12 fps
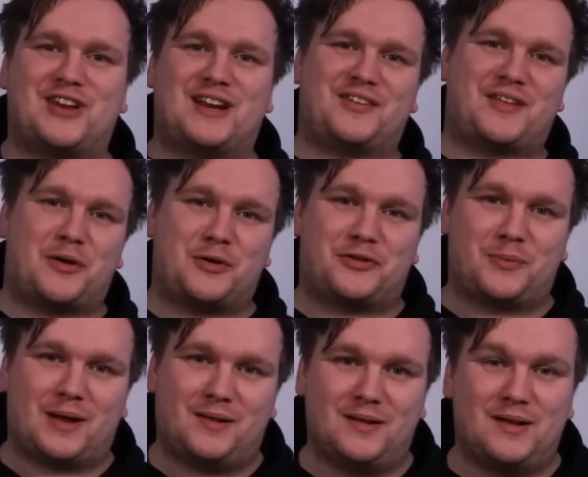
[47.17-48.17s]
Another thing to
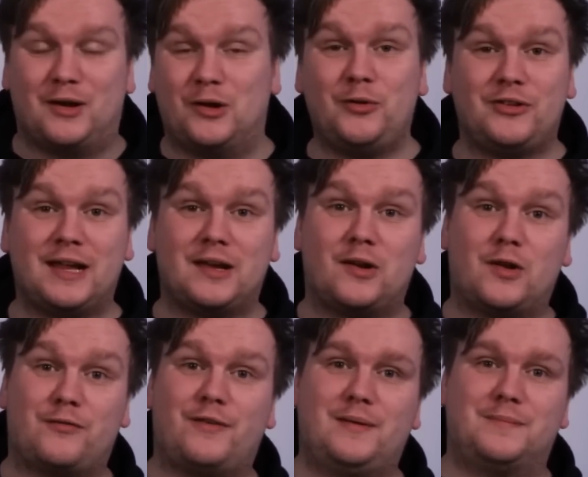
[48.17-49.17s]
point out is we actually
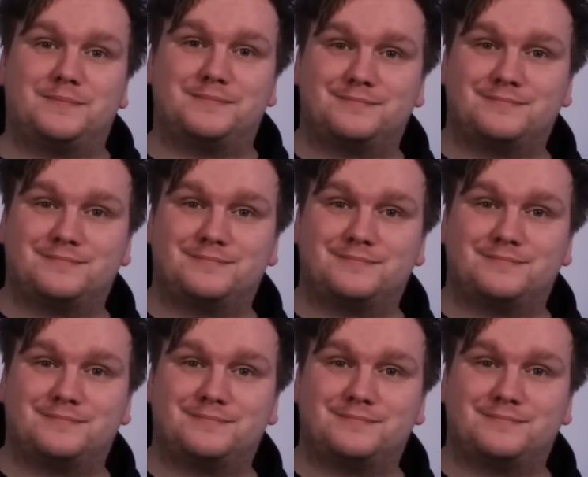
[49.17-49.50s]
did a video